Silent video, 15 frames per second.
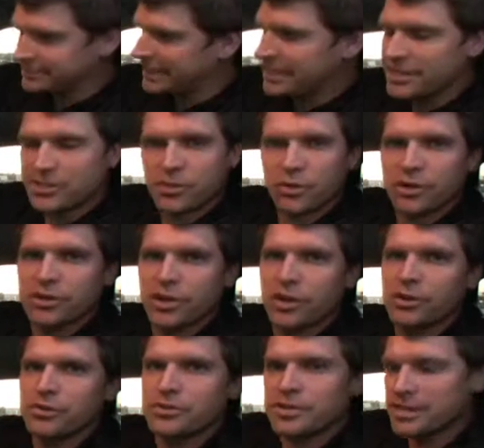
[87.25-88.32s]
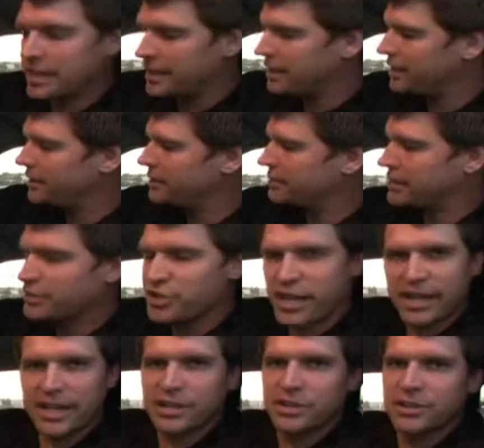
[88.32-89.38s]
any stored codes, any
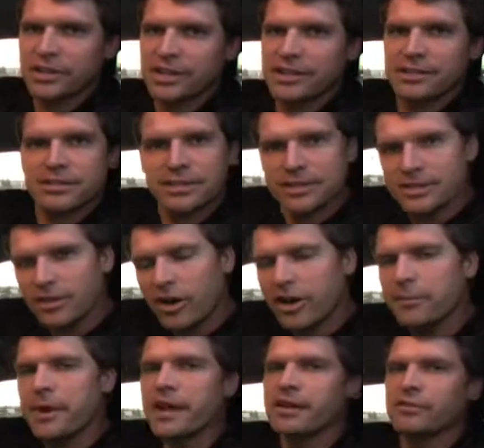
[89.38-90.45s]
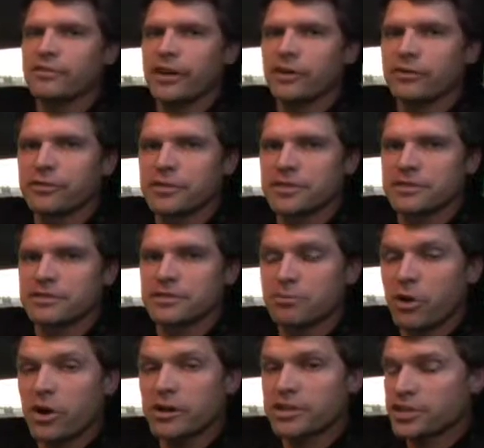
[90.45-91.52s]
check engine lights, it's an automatic fail for the
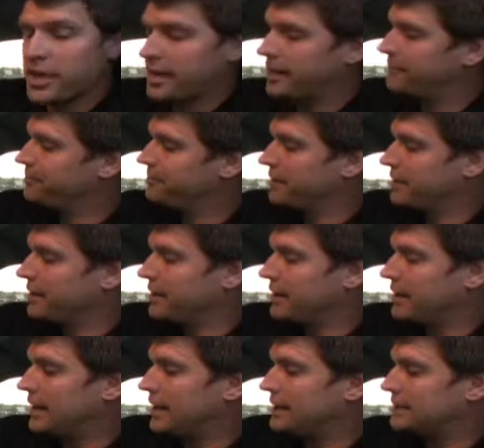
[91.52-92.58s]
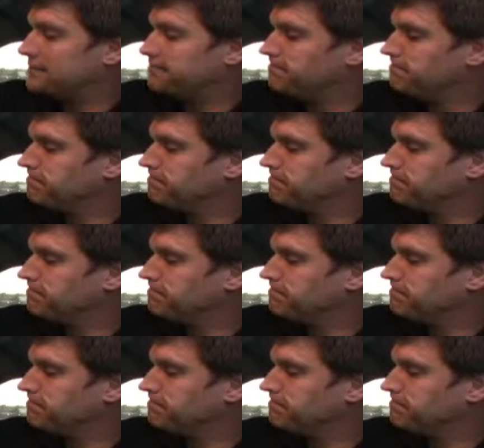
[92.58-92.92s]
smog check. Um,